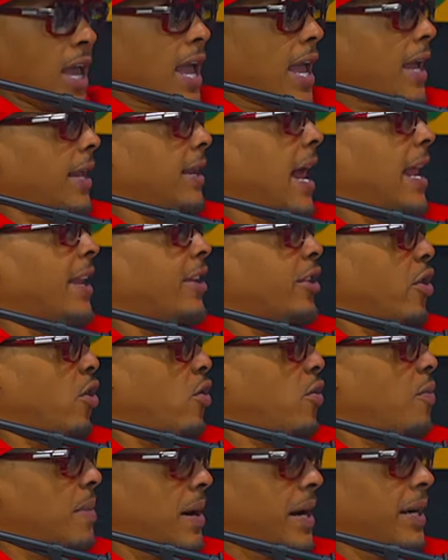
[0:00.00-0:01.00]
And yeah. I
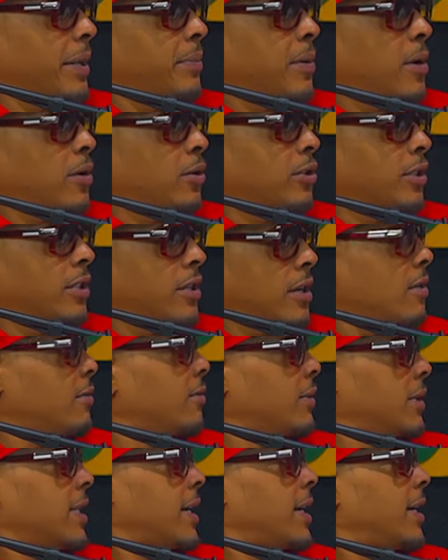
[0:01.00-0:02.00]
know money supposed to come
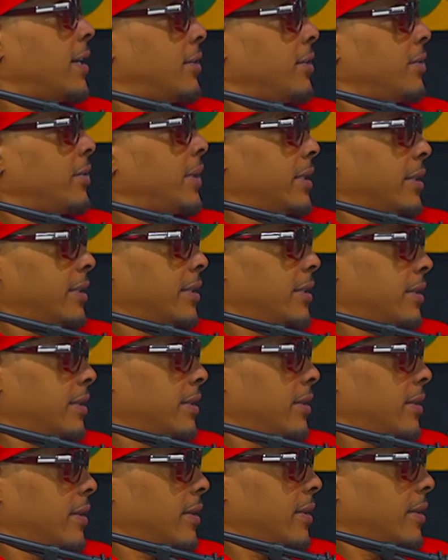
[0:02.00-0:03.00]
with signing the record deal.
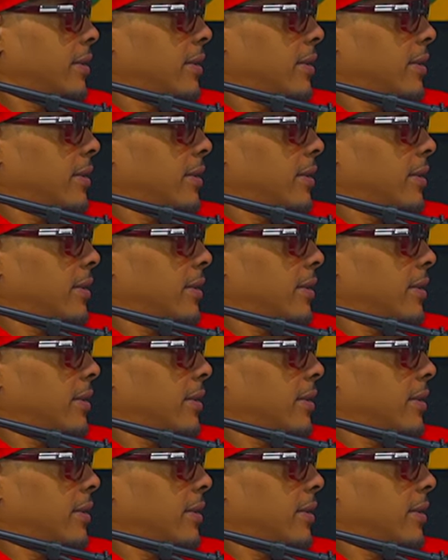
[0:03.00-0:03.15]
Yeah.